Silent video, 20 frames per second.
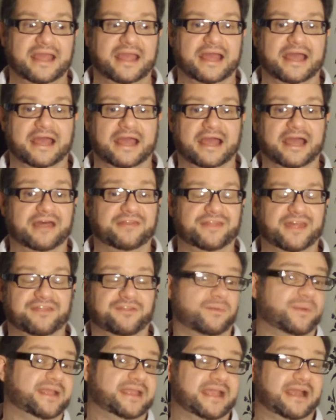And then
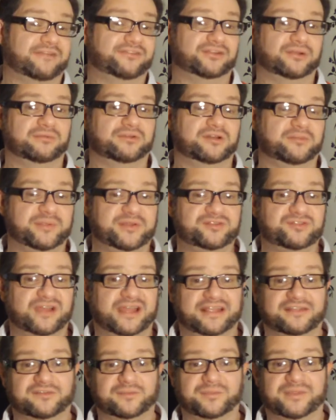the week after I'm going to be
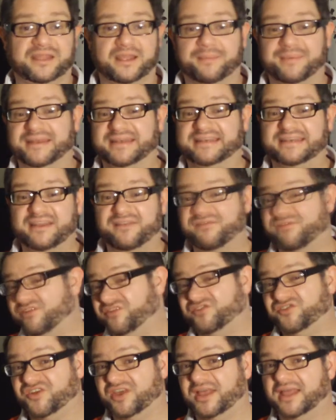trying something a bit
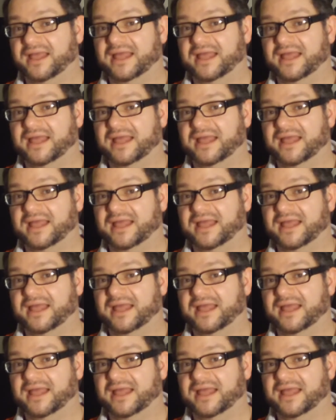different.